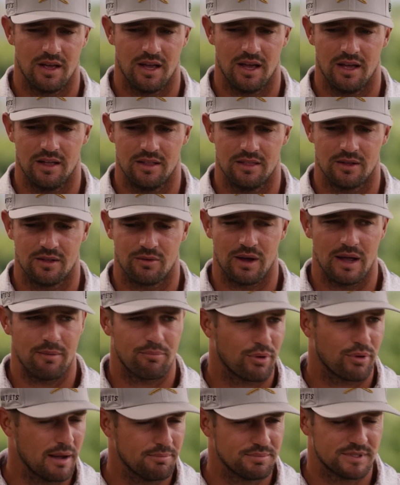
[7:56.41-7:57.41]
and the right
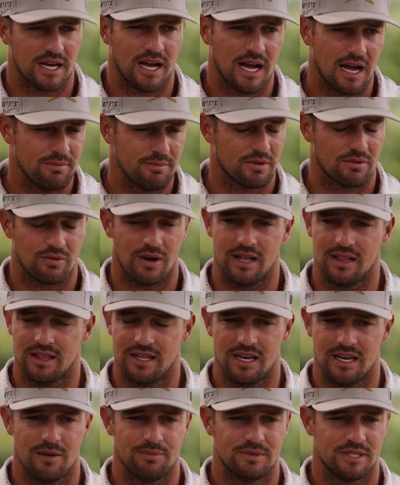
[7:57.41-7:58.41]
prep time, the right
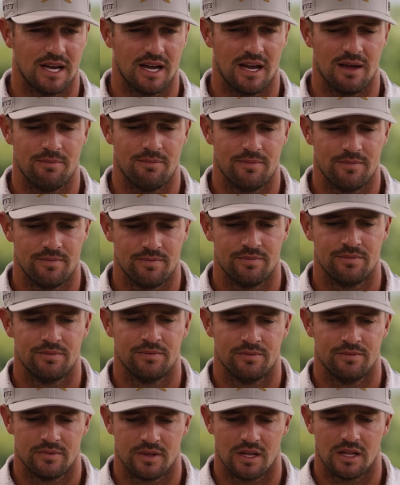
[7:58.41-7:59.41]
lead up time,
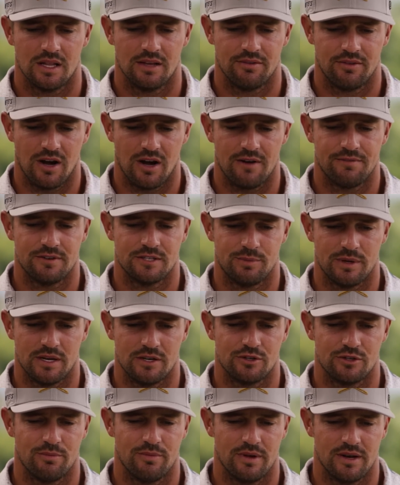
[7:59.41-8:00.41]
LIV Golf has been a
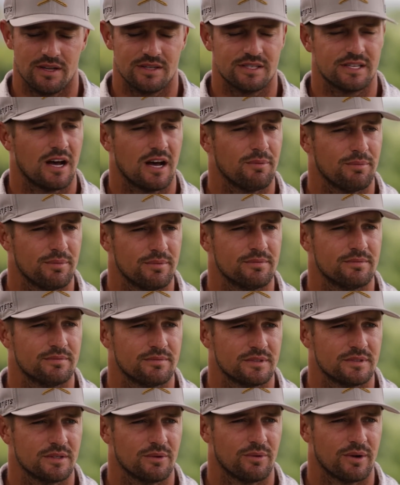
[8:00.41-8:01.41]
tremendous help
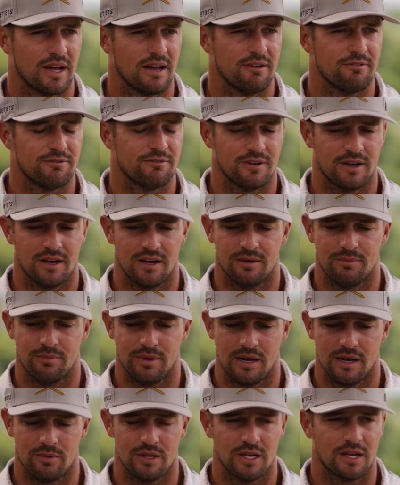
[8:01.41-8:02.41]
to what I've
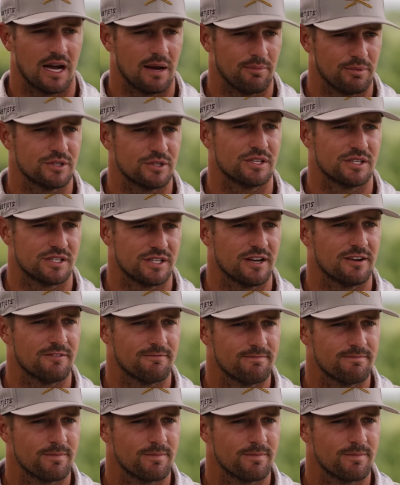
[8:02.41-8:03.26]
been able to accomplish this year.